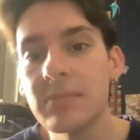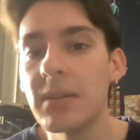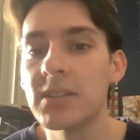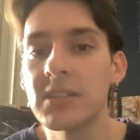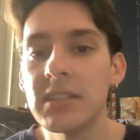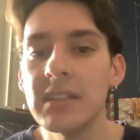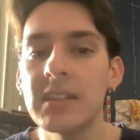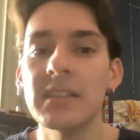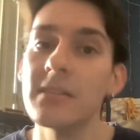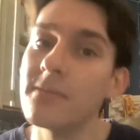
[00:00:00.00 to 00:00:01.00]
especially
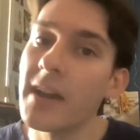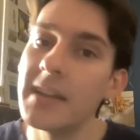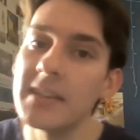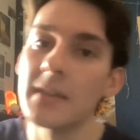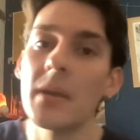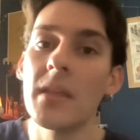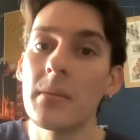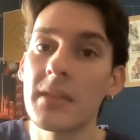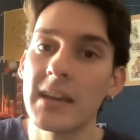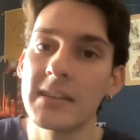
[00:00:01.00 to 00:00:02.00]
in the defining and
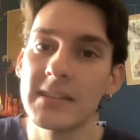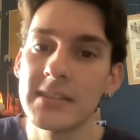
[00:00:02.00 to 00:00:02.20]
empathizing